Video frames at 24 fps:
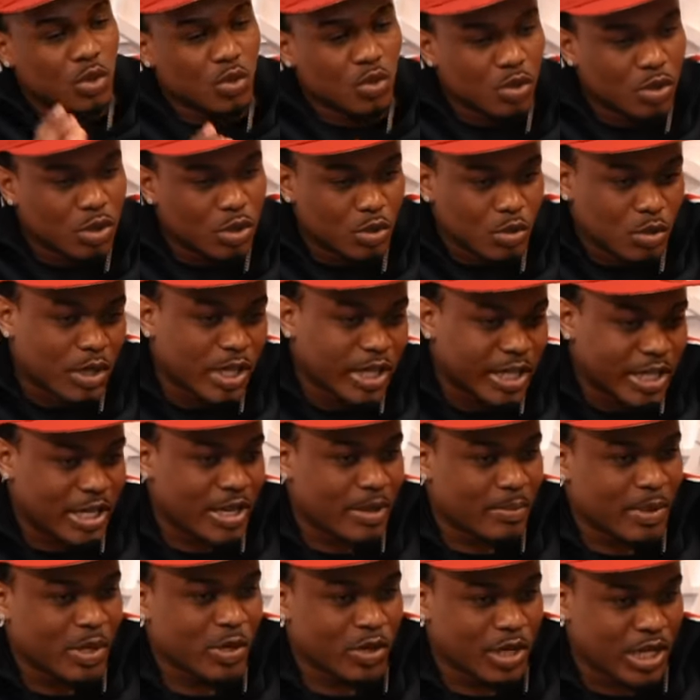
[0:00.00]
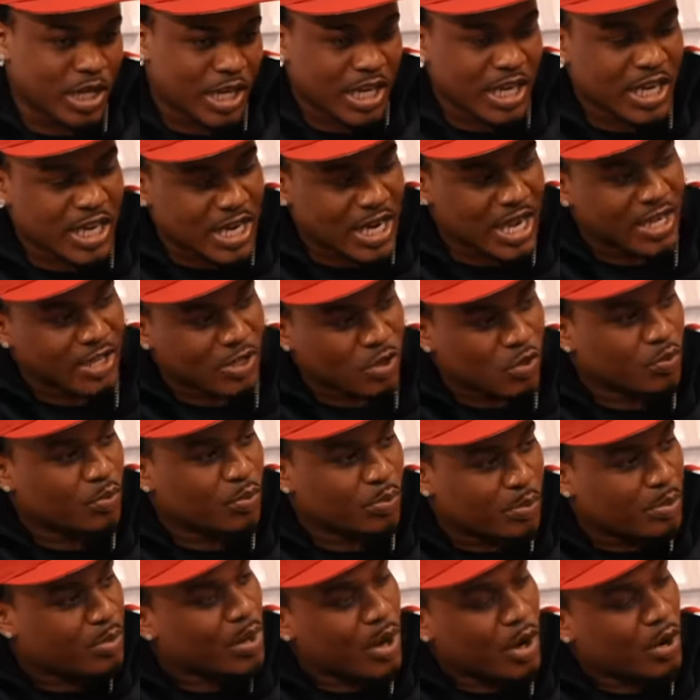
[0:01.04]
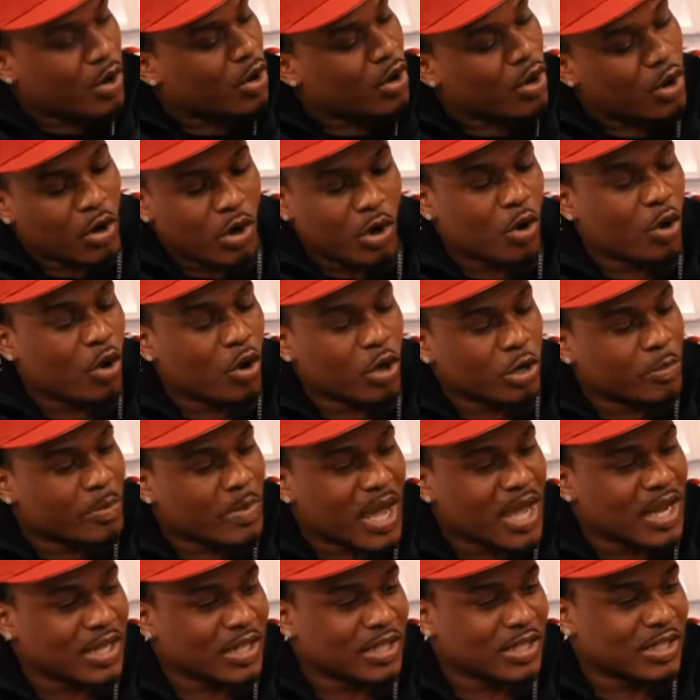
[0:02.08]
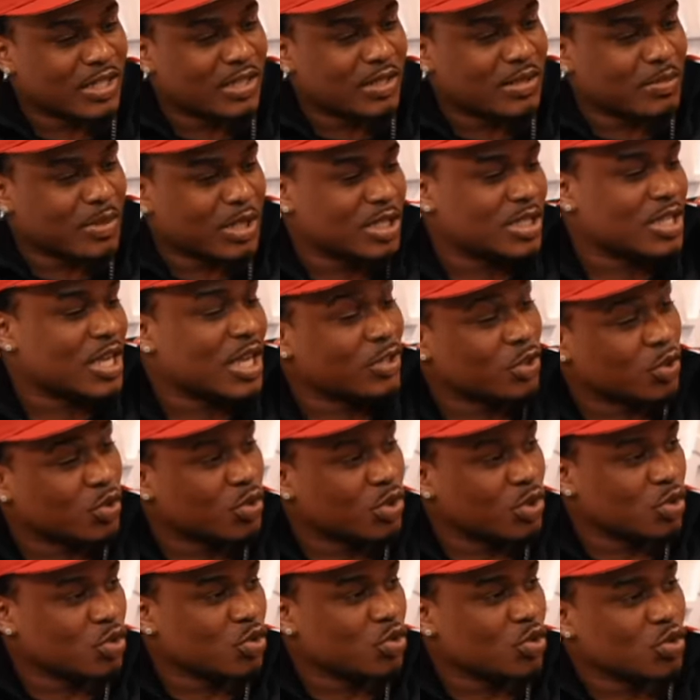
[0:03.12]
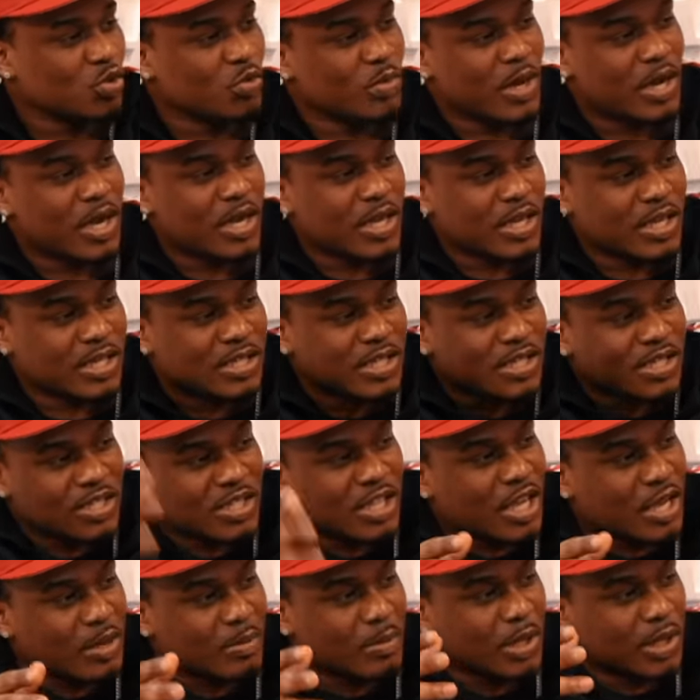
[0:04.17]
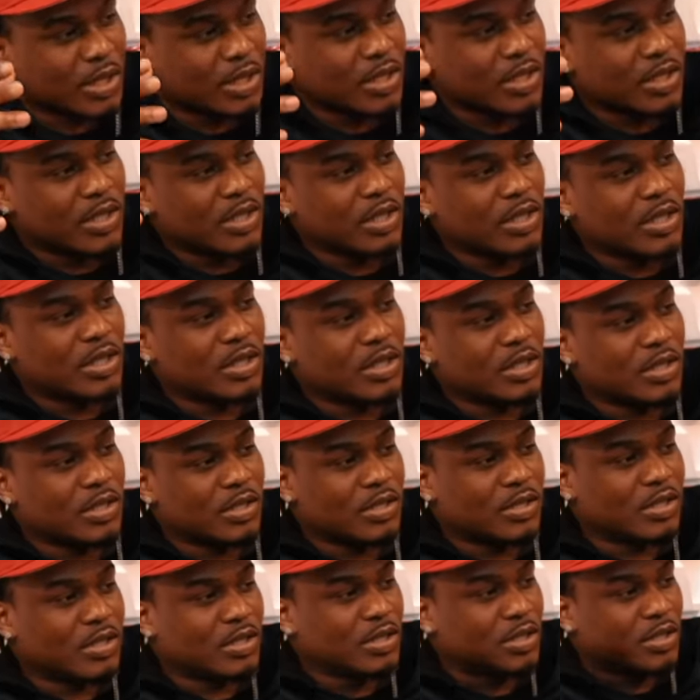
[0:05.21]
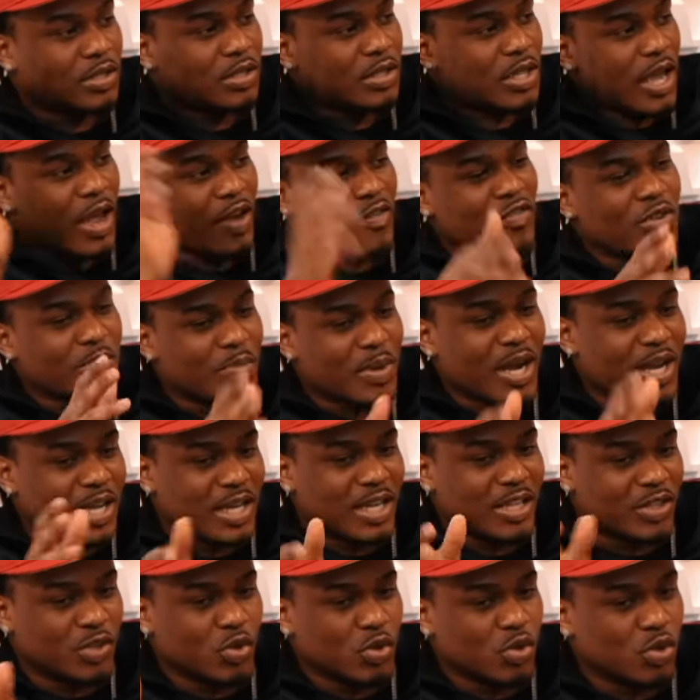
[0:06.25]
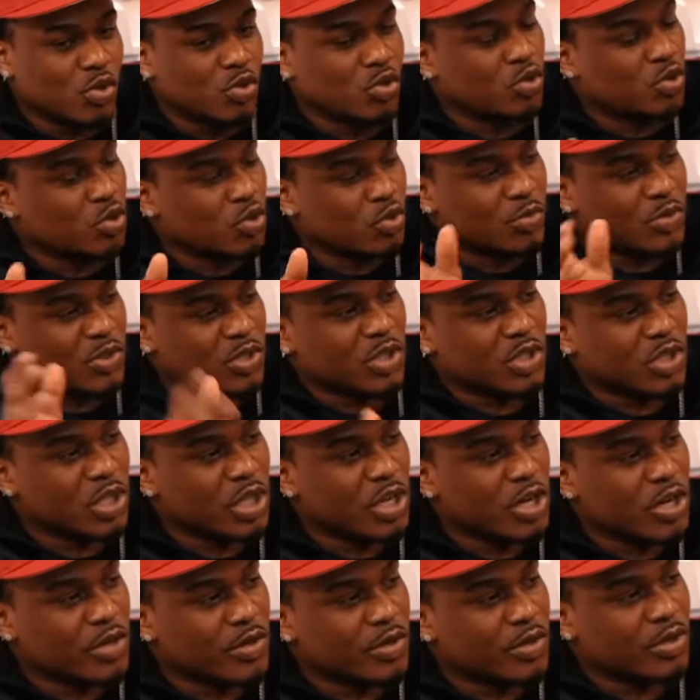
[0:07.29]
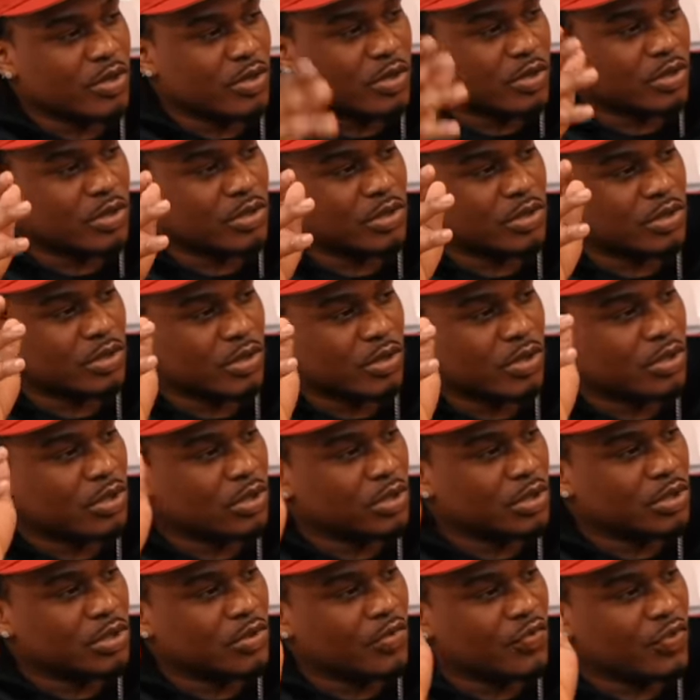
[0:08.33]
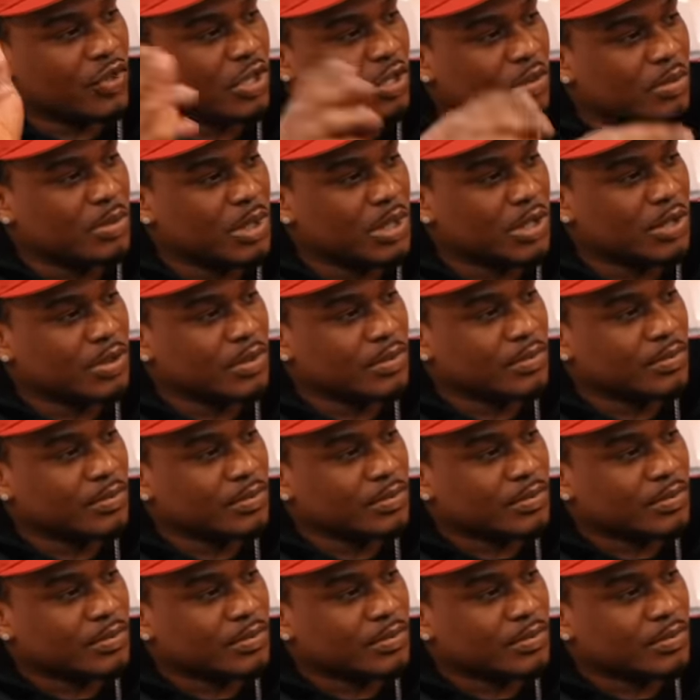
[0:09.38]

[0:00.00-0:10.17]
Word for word: you you looking at me on the internet, you automatically because I do YouTube, it's a stigma. Mm-hmm. Everybody that do YouTube is a nerd, or or you feel but me? You do